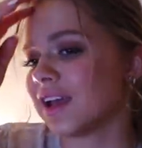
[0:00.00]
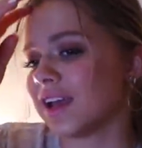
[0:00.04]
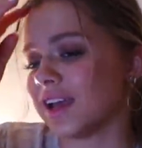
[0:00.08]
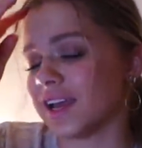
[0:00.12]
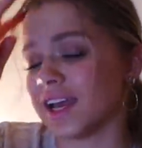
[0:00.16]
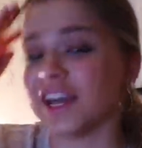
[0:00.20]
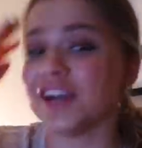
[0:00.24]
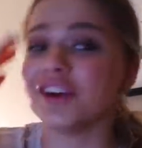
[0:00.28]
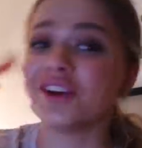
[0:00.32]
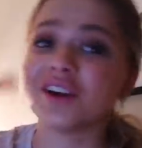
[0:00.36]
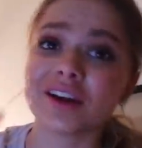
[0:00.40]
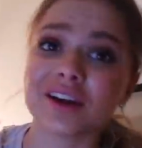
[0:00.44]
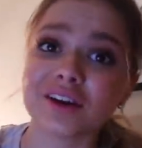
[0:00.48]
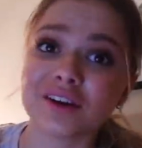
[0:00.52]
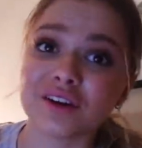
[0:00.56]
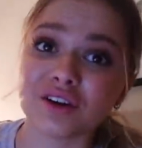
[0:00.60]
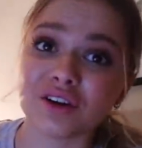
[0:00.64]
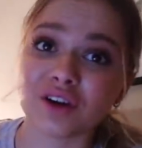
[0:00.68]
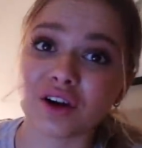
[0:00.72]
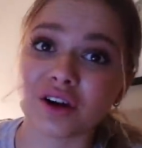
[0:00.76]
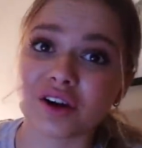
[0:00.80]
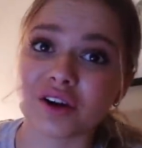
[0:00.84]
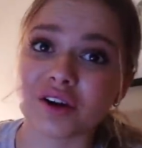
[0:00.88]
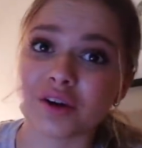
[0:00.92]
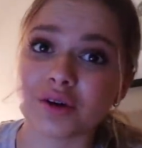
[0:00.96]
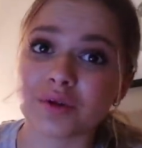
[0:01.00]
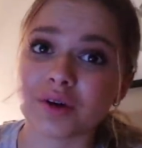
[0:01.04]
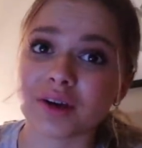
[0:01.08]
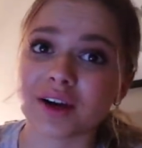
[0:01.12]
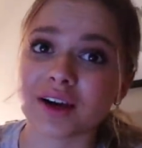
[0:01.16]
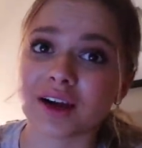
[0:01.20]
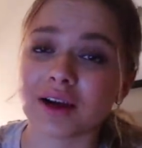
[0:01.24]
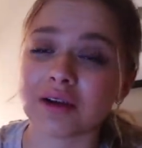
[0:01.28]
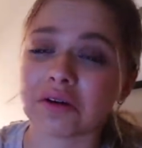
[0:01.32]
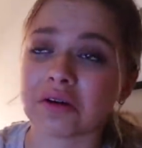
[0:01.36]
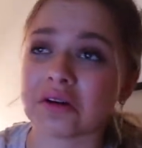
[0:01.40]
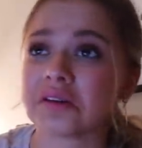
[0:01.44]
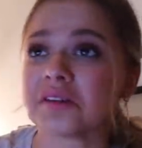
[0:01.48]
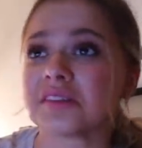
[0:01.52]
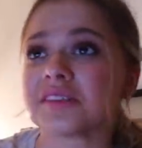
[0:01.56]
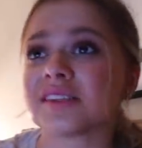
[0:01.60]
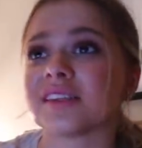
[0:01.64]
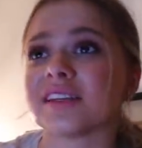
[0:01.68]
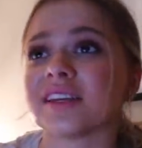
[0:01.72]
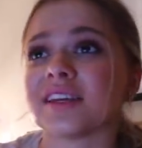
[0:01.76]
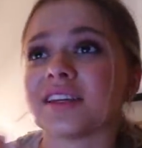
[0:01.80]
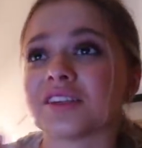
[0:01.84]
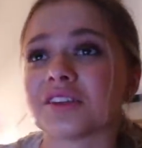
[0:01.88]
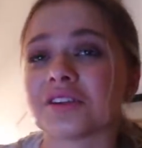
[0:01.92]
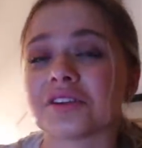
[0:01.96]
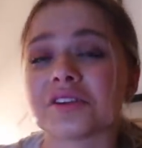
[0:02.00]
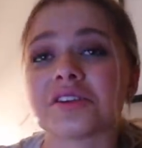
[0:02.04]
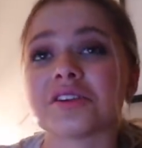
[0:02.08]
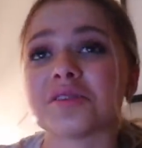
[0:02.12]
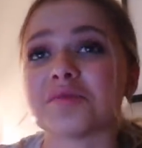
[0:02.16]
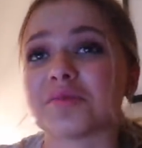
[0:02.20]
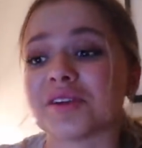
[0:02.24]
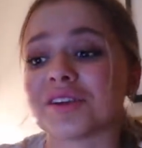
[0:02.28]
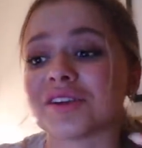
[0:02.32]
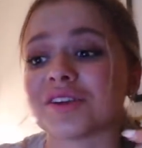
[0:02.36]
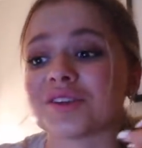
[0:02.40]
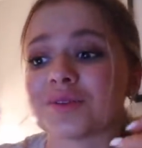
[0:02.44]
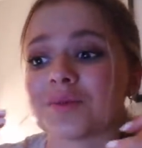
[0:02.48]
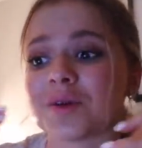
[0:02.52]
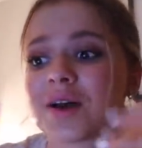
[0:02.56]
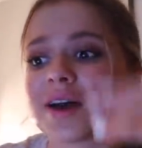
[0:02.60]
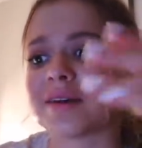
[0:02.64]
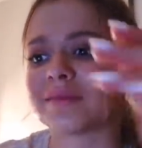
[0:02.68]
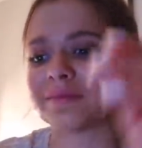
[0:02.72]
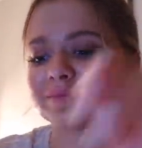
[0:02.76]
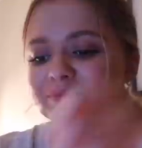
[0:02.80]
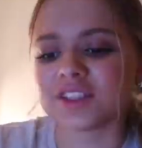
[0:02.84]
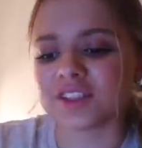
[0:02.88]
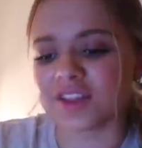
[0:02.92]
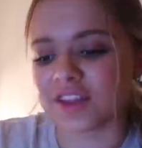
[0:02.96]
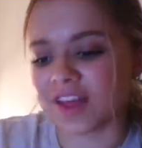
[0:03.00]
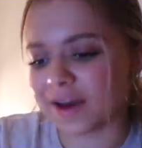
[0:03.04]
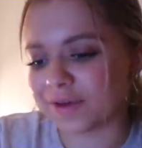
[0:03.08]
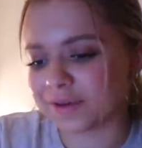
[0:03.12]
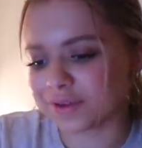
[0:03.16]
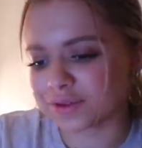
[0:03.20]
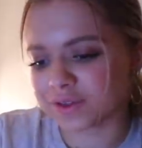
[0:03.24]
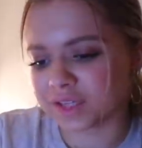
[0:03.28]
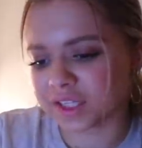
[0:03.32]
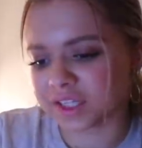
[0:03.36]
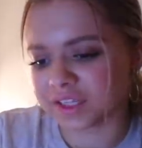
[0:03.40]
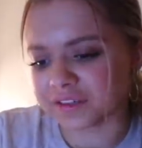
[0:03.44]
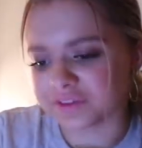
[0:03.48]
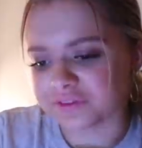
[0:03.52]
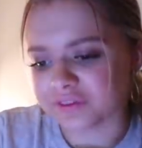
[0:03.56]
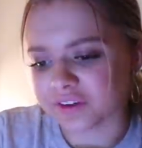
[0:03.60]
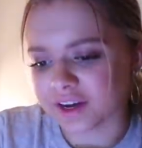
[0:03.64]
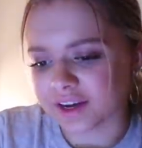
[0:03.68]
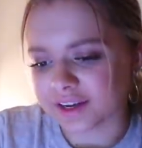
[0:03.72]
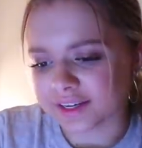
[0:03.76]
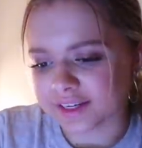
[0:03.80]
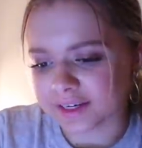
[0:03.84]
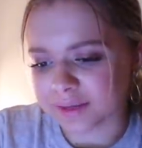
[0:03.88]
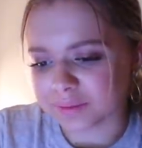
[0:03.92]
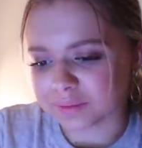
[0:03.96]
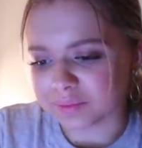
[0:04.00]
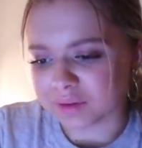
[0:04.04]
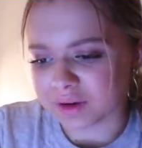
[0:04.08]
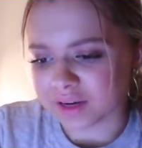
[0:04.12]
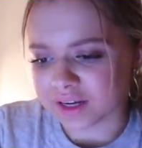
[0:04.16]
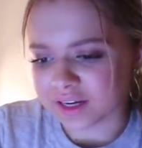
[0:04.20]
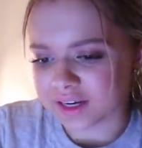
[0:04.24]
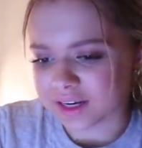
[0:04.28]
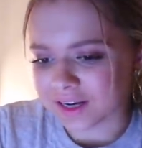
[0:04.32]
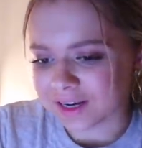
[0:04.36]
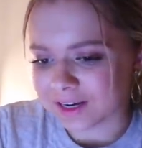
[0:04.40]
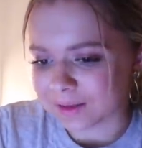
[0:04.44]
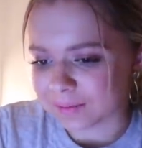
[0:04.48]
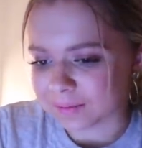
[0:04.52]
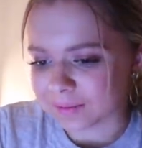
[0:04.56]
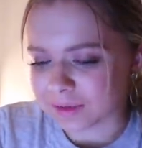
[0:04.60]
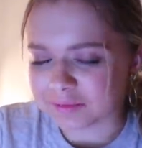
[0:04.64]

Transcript: and you get a good cardio workout honestly i started to break a sweat so that was really fun but um,